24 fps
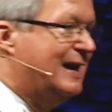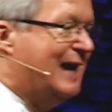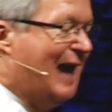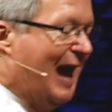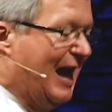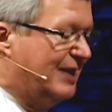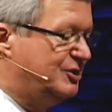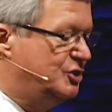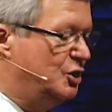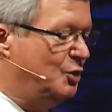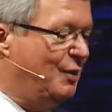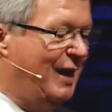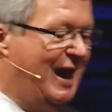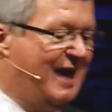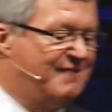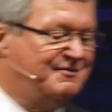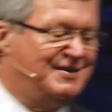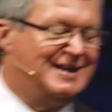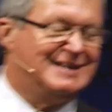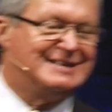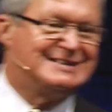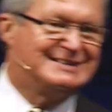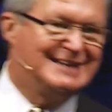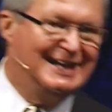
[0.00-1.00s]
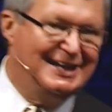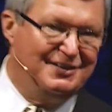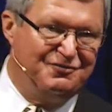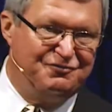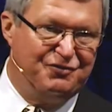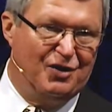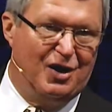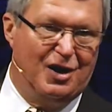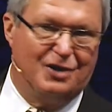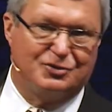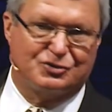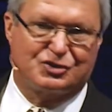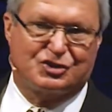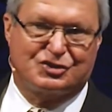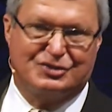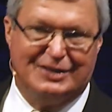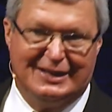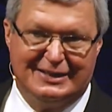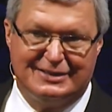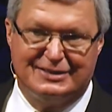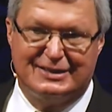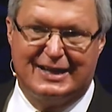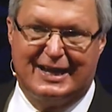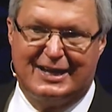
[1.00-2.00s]
And you have a default
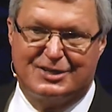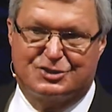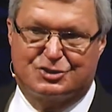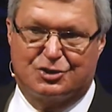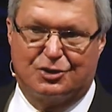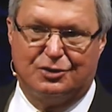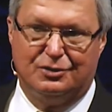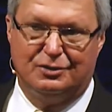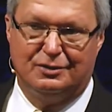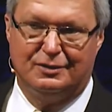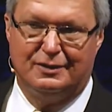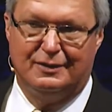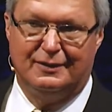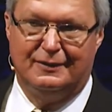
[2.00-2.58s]
sin nature